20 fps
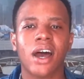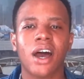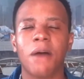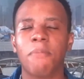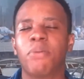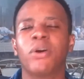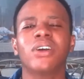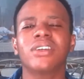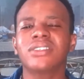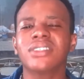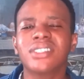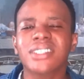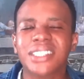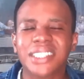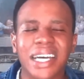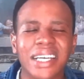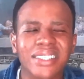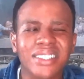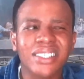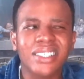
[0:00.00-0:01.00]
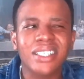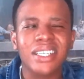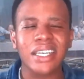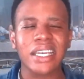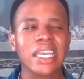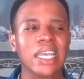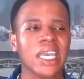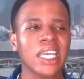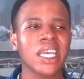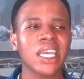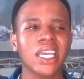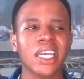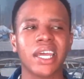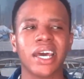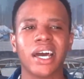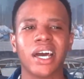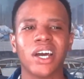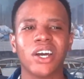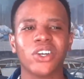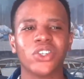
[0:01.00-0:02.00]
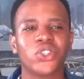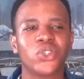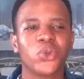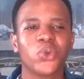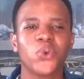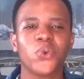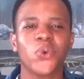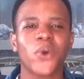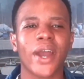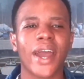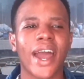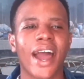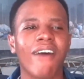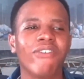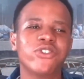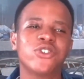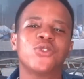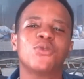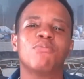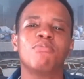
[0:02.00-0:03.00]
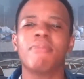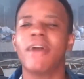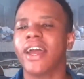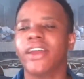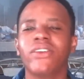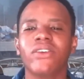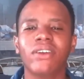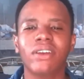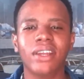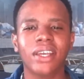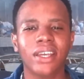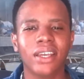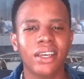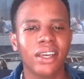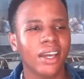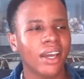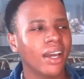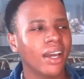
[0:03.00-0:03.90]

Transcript: a person doesn't need to have to manually